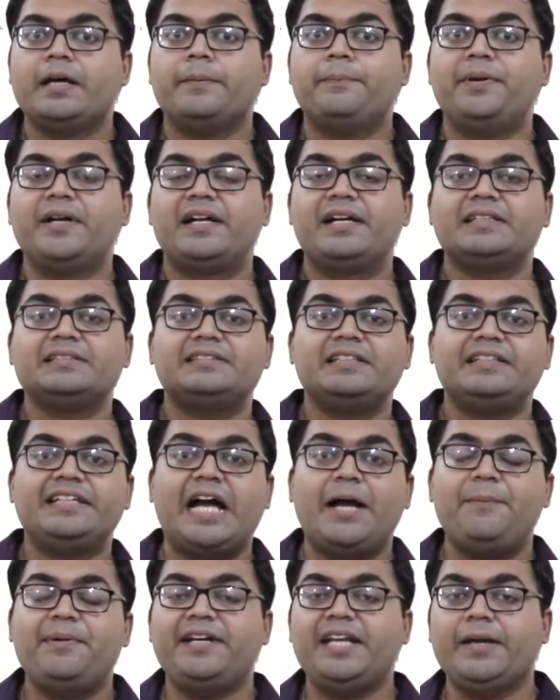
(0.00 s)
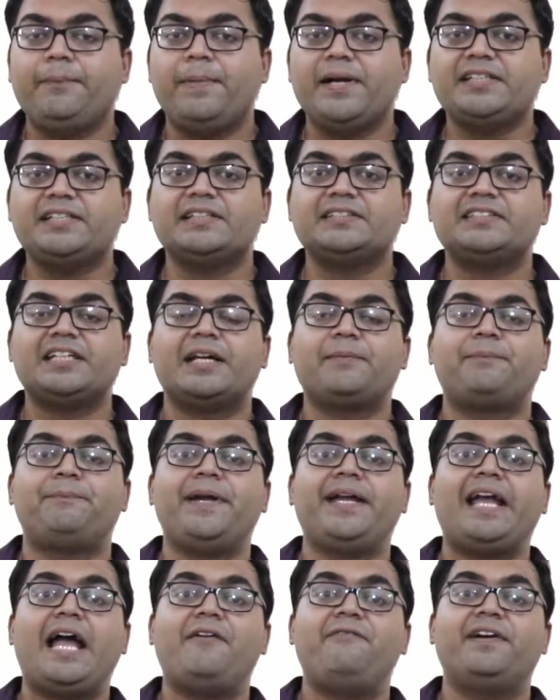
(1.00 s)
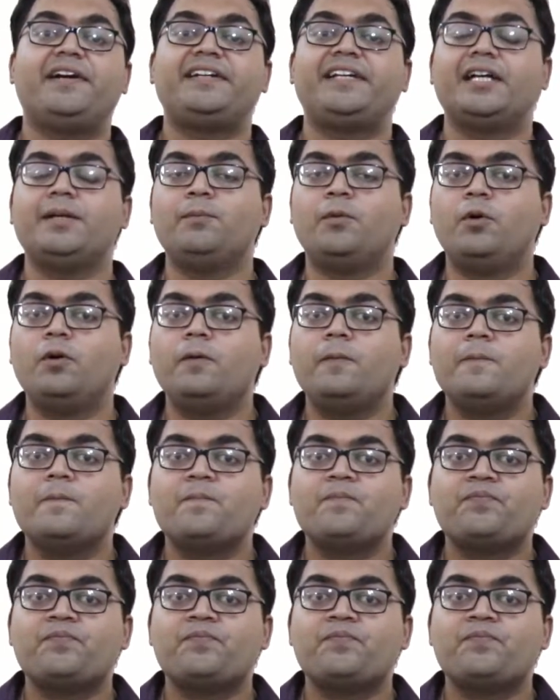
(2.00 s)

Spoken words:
because the diabetic patients are being affected more.